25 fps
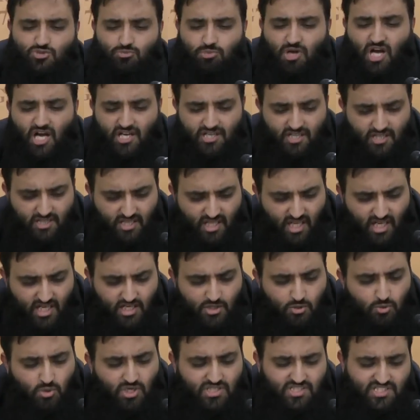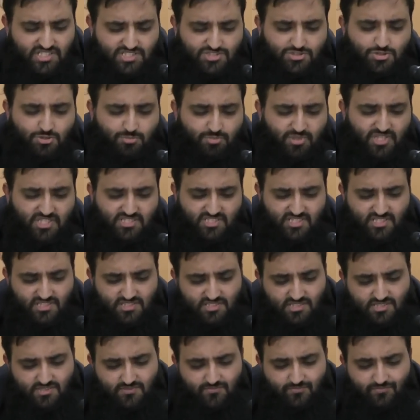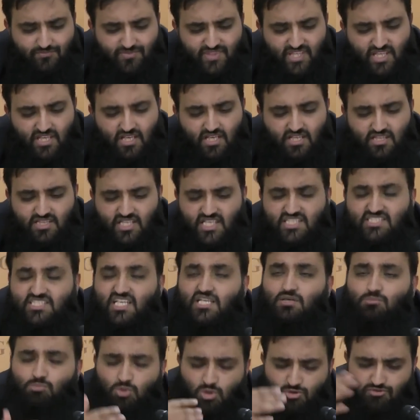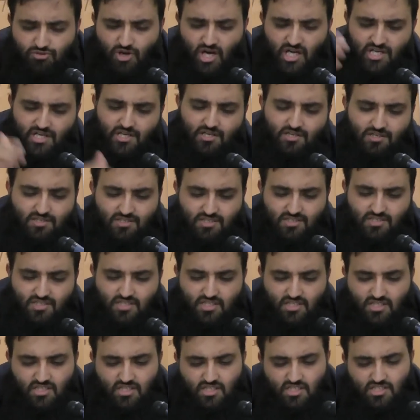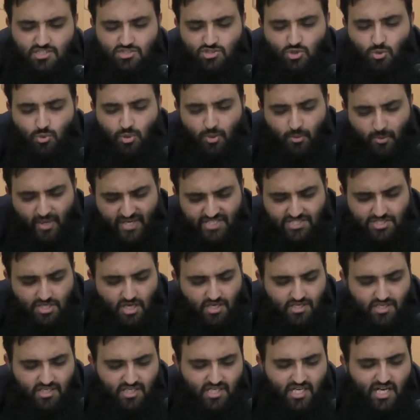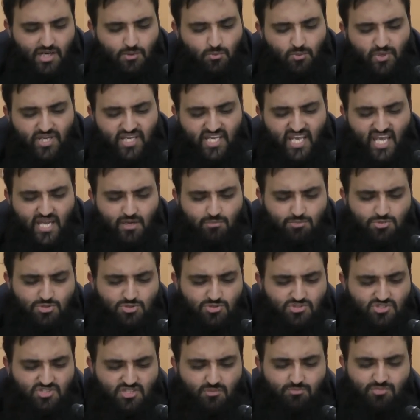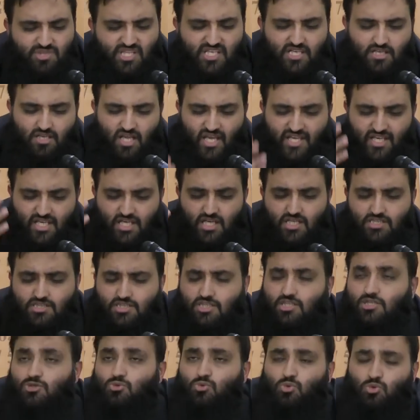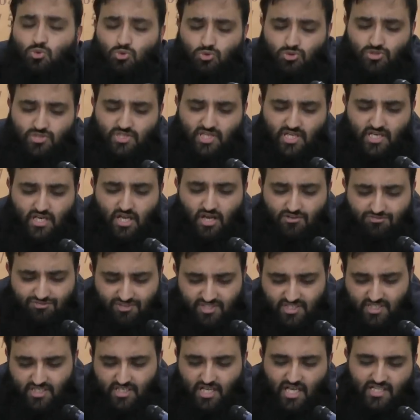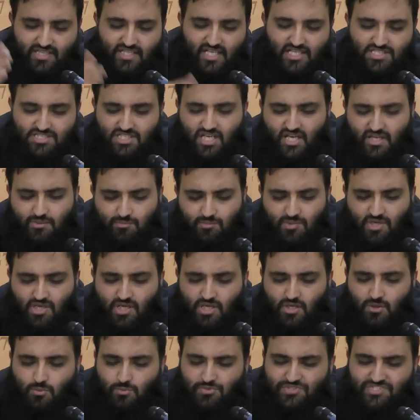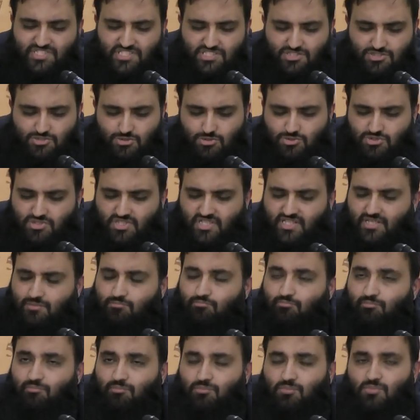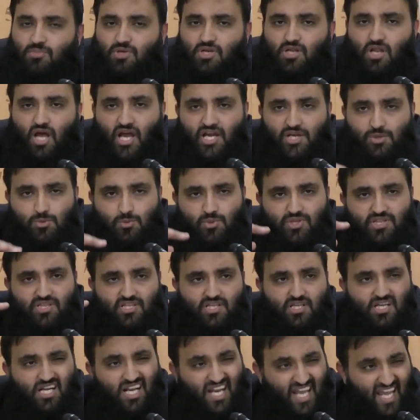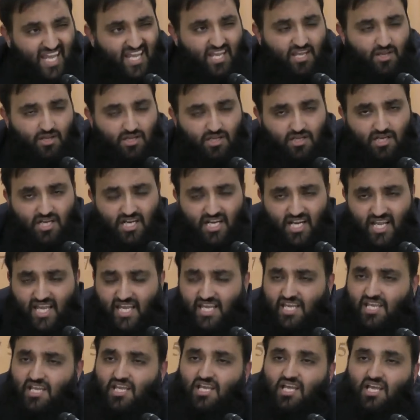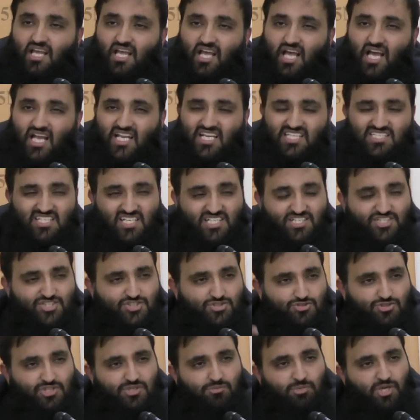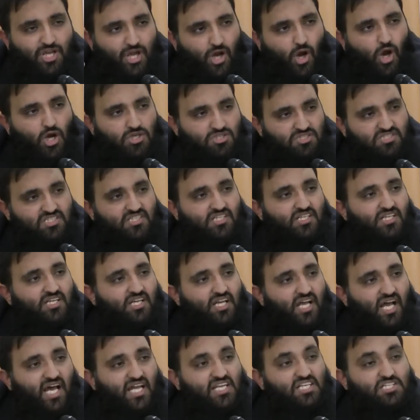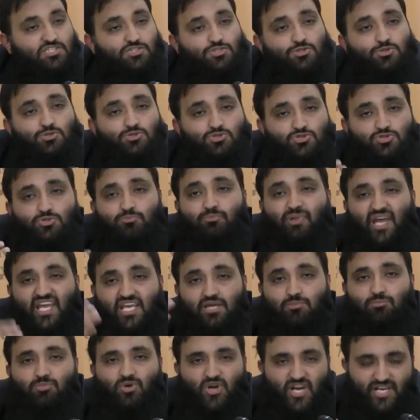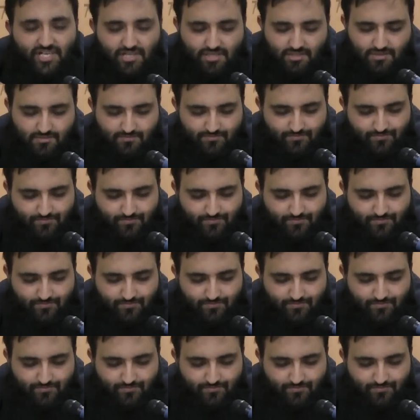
Subhanallah, who are these two persons? They said, move on. So we went on, and we came to something like a tanur, an oven at that time, which is usually lined with clay, and is extremely hot, and is used to bake bread.